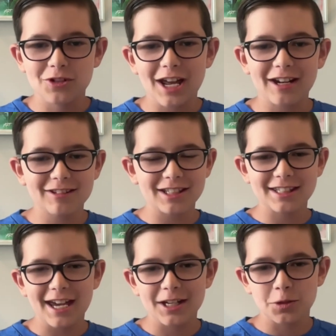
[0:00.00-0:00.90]
Shout out to
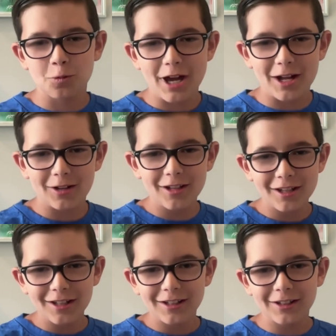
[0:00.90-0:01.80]
Ted as well,
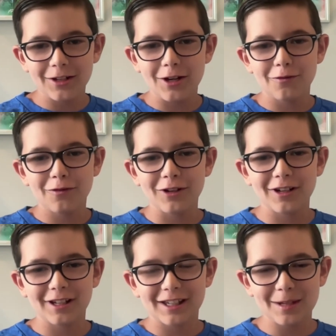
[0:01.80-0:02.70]

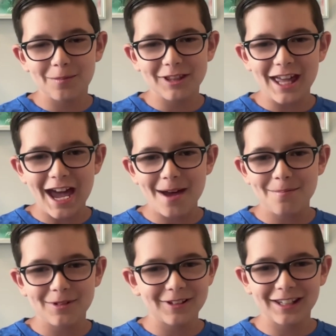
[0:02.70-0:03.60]
for keeping the
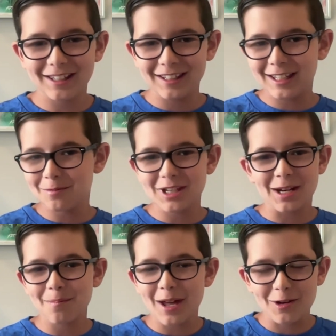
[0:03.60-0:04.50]
app keeps
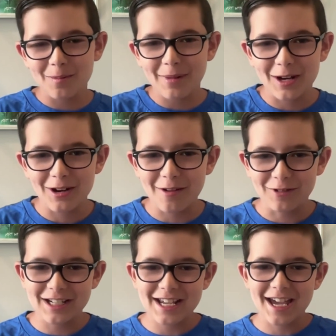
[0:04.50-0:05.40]
getting better and better
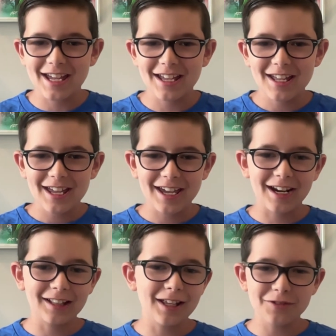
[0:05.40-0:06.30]
every day. And
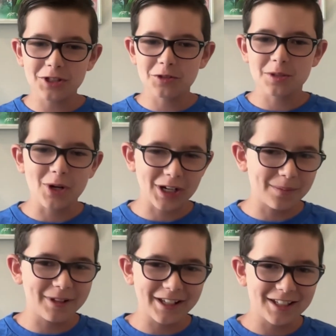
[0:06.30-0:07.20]
I love to use the
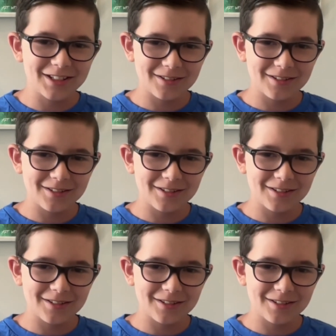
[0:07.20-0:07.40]
marketplace.